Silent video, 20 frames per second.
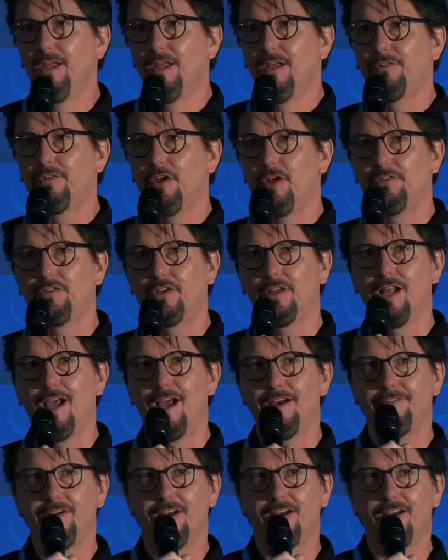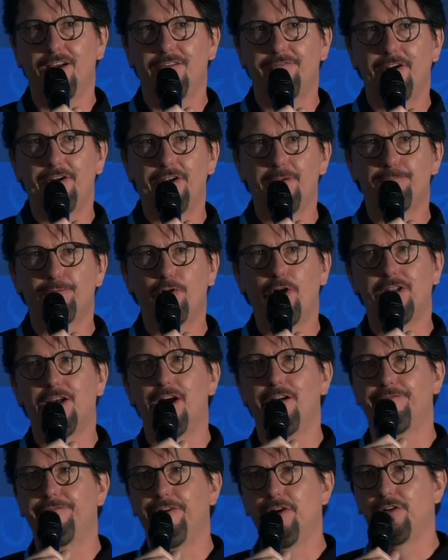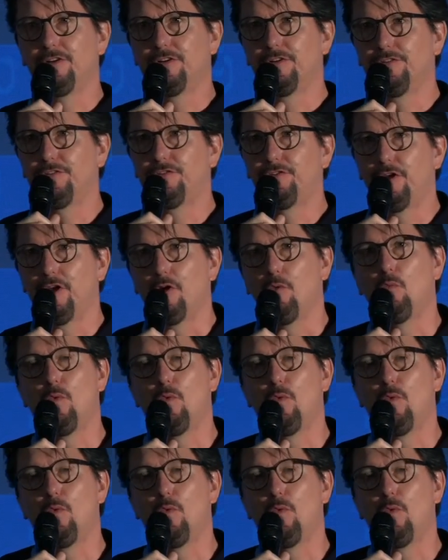So it's going to have a very product focus to it,